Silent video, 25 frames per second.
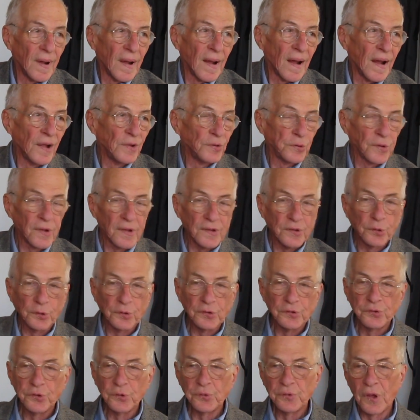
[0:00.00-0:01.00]
And you
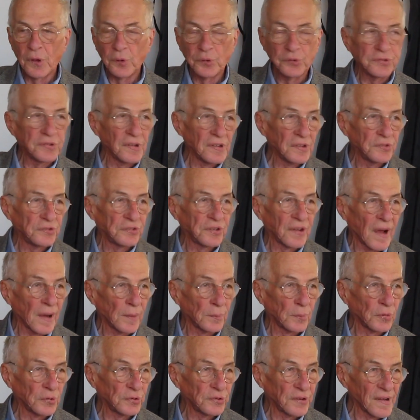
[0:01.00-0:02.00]
can do those things
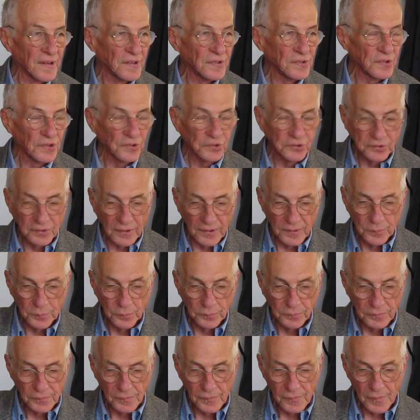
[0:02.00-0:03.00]
simultaneously.
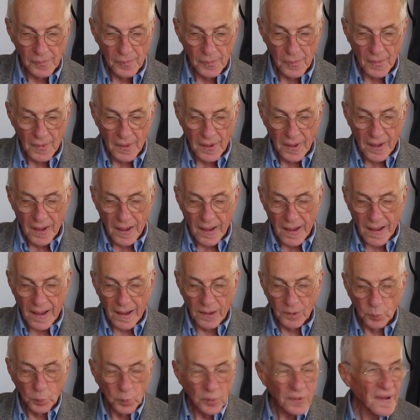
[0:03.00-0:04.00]

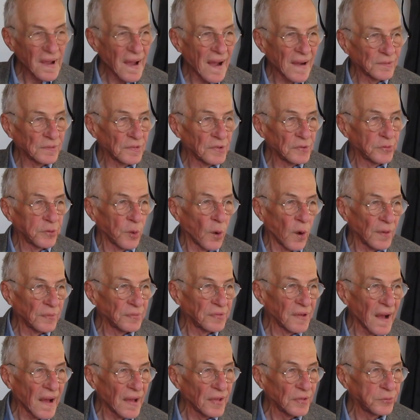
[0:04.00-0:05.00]
And we haven't thought
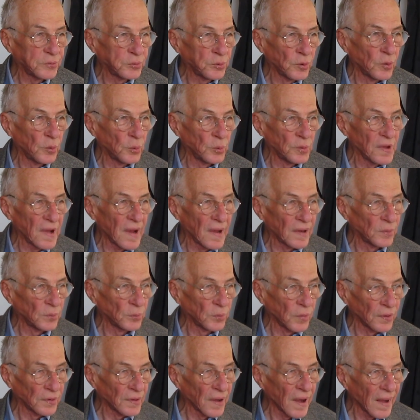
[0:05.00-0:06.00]
that through yet in
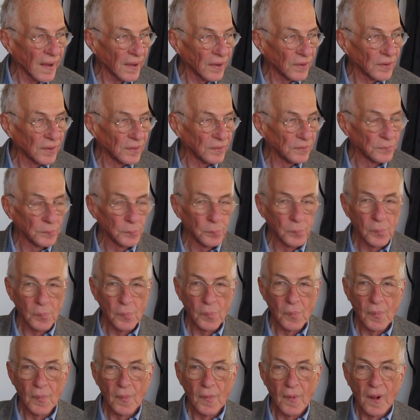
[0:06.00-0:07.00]
Rhode Island.
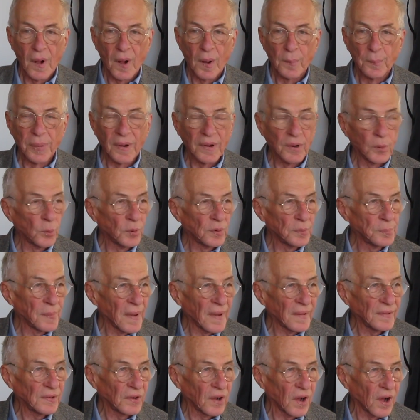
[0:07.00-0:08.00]
But it would
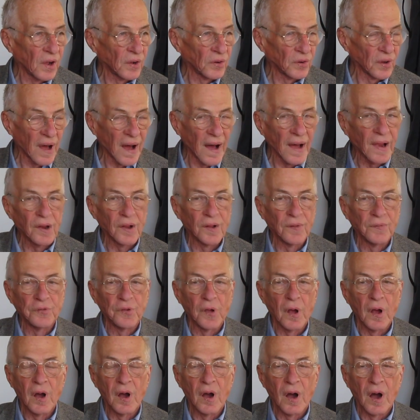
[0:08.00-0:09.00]
make a lot
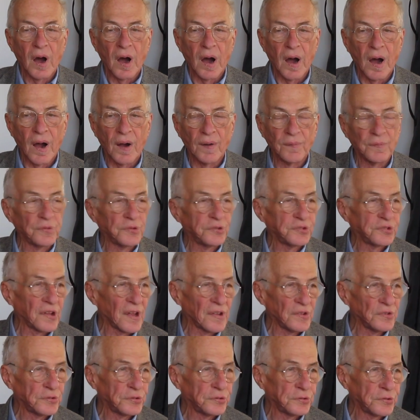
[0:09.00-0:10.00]
of
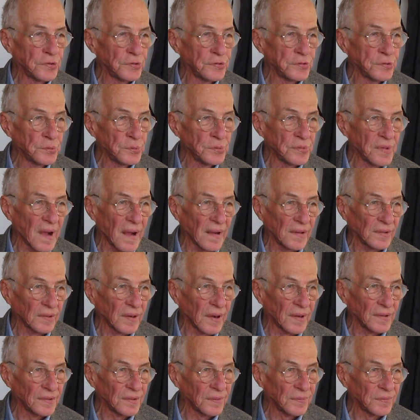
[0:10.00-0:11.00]
sense to do that
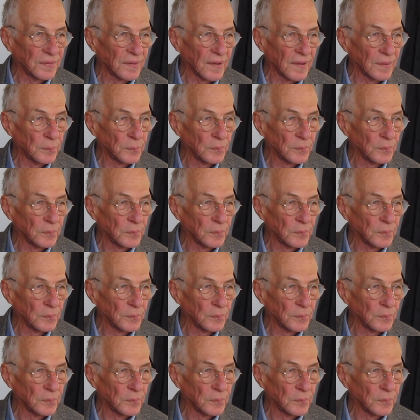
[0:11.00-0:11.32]
kind of thing.